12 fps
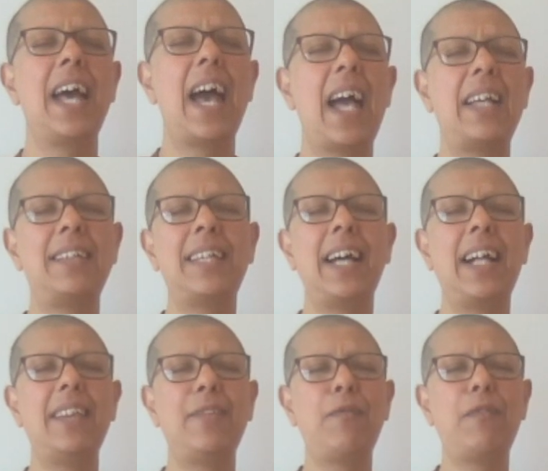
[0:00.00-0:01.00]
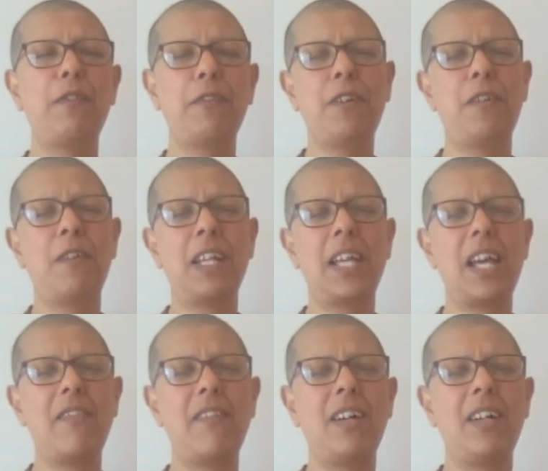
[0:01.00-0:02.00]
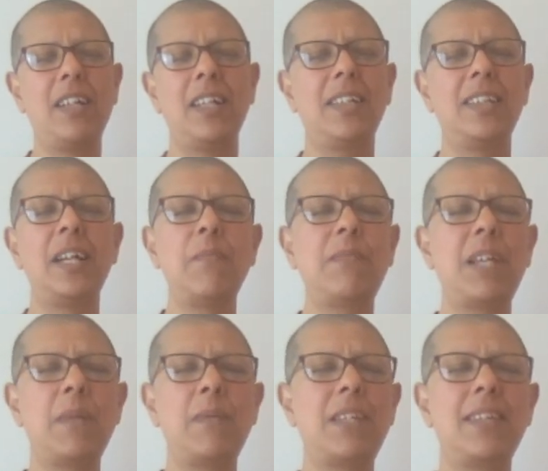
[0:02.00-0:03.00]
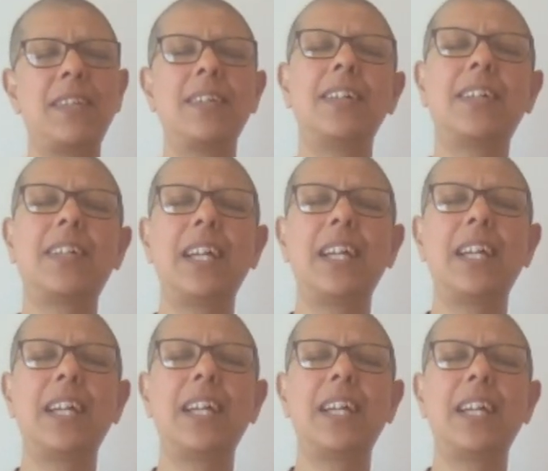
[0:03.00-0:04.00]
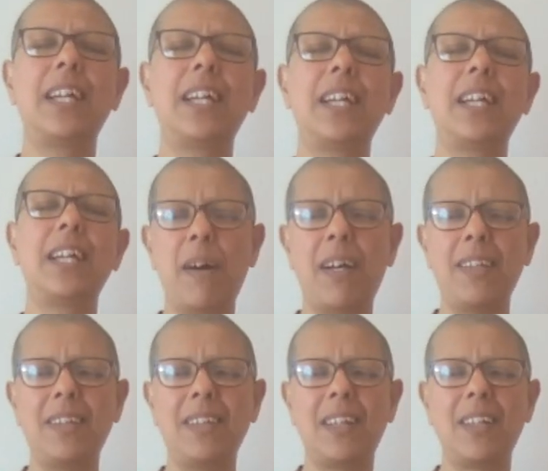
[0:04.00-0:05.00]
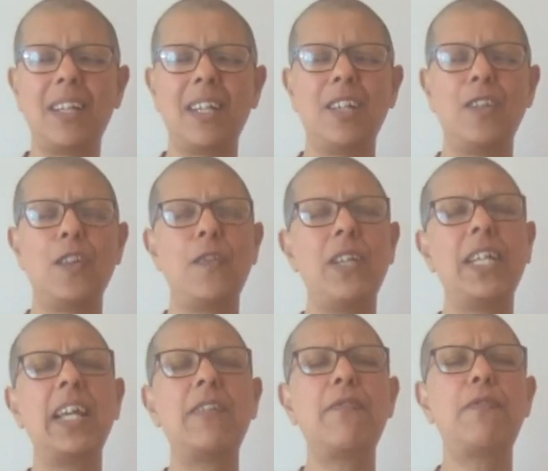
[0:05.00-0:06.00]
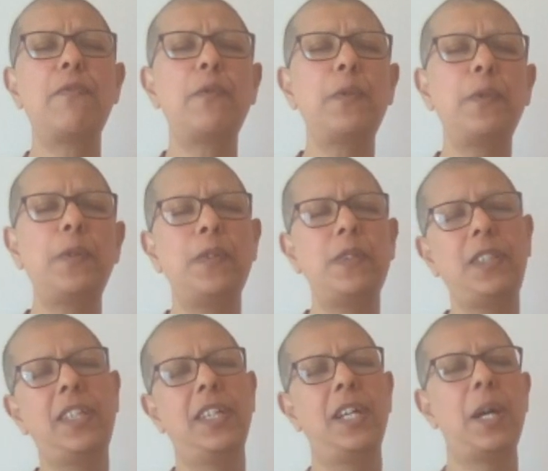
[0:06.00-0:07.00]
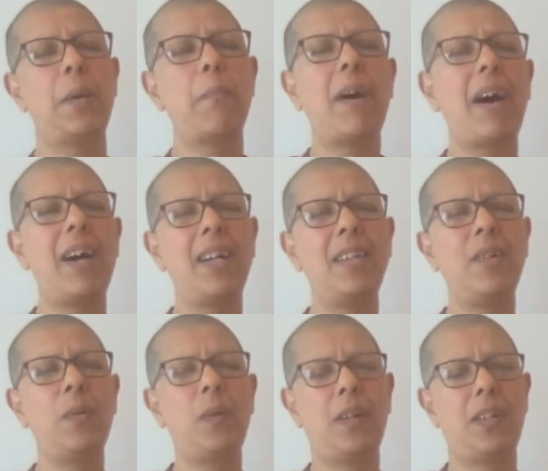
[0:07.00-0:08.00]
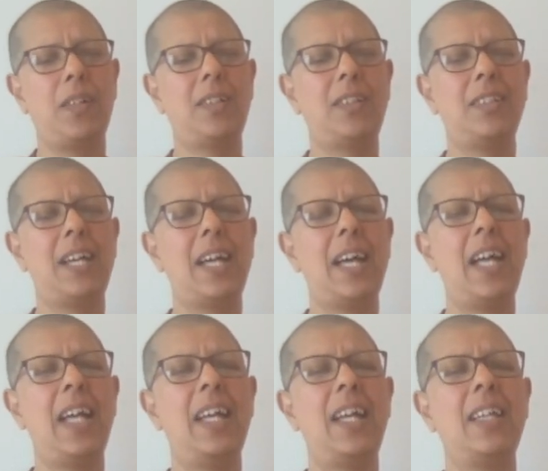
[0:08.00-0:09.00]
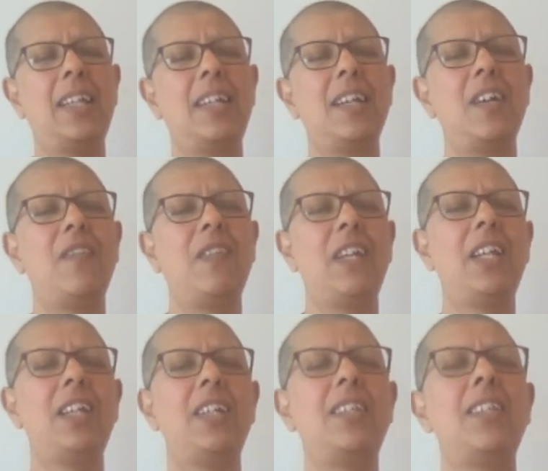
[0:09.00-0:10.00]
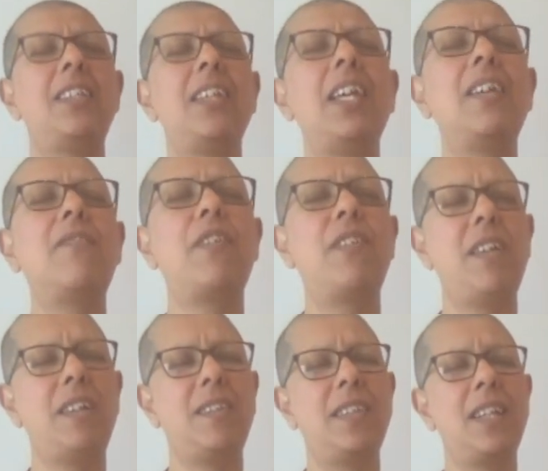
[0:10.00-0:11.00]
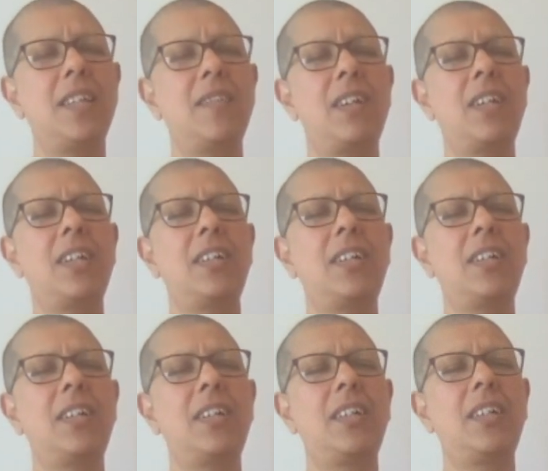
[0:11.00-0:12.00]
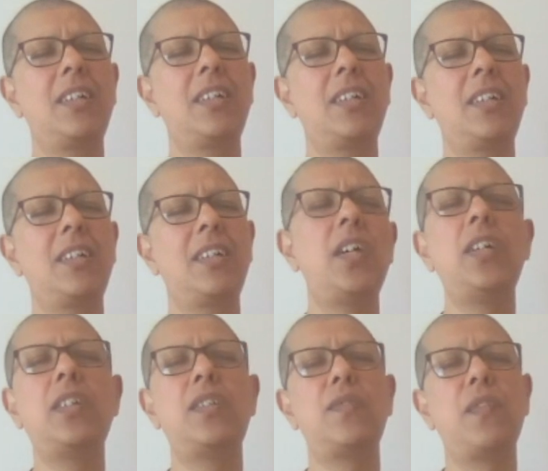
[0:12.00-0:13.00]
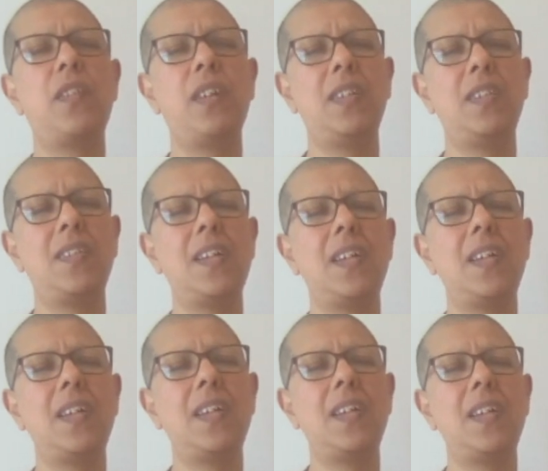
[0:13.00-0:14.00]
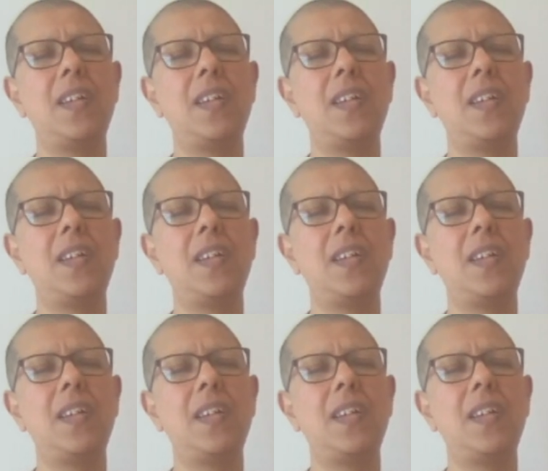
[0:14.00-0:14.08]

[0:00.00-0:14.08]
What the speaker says: as health food or whatever sometimes doesn't agree with another person. So we get fooled by the world and we seek for these things. We continue to search for these things.